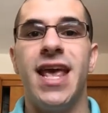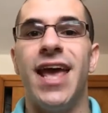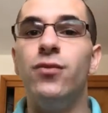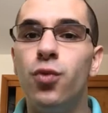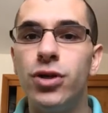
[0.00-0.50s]

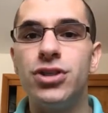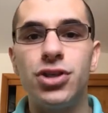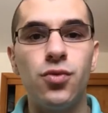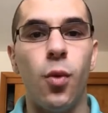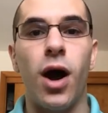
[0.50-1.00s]
And
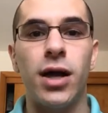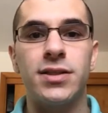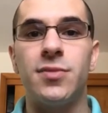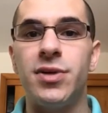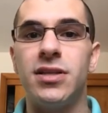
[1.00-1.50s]
wouldn't you
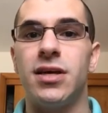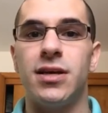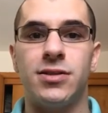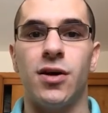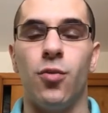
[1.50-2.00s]
want to be
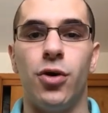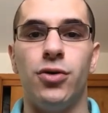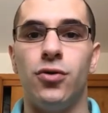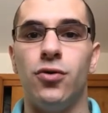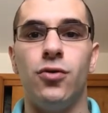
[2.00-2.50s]

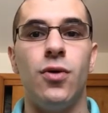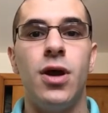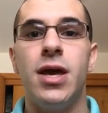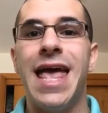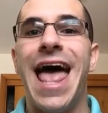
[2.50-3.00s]
someone who
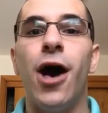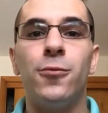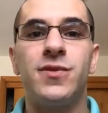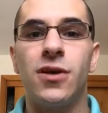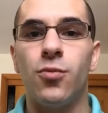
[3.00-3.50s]

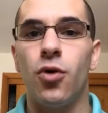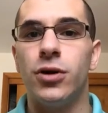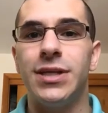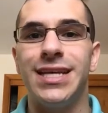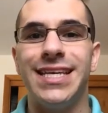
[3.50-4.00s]
helps
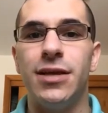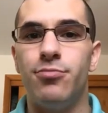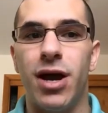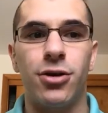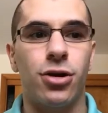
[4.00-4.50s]
someone
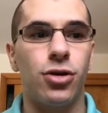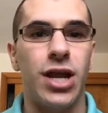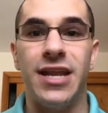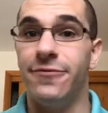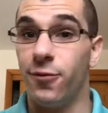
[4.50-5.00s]
get better
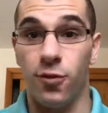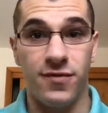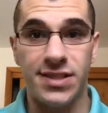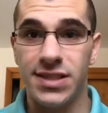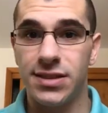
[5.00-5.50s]
in 4
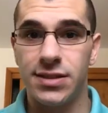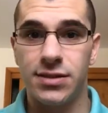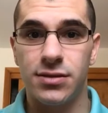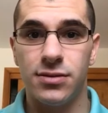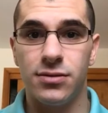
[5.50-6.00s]
visits